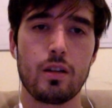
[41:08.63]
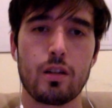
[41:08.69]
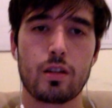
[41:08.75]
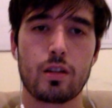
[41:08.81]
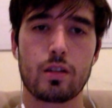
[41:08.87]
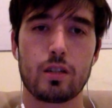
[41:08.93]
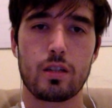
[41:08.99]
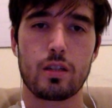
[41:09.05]

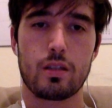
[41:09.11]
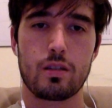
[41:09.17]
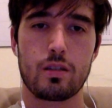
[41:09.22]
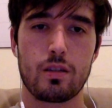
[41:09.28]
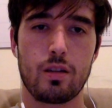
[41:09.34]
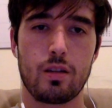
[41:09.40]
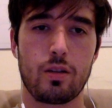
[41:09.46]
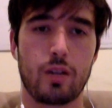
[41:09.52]
Good.
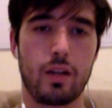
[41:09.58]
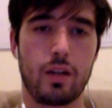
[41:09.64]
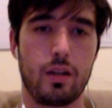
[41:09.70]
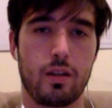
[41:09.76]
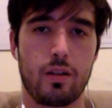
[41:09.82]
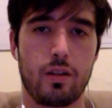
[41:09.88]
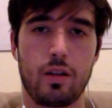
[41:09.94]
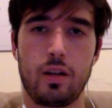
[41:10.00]
Okay,
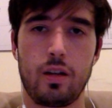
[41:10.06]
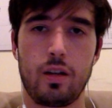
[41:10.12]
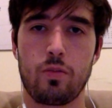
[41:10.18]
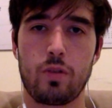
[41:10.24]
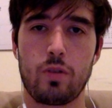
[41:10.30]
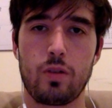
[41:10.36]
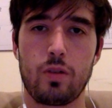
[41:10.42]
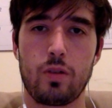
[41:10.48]
and
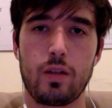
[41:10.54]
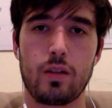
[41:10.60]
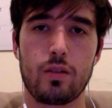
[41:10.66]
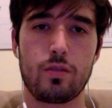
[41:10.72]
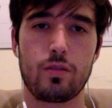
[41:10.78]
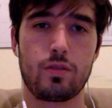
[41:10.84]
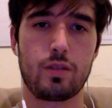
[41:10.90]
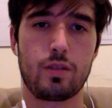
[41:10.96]
what do I
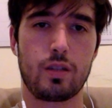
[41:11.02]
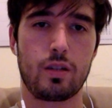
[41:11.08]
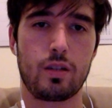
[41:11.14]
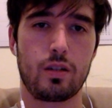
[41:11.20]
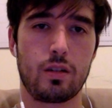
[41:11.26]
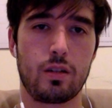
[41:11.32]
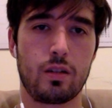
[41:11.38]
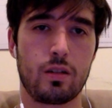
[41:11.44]
use here?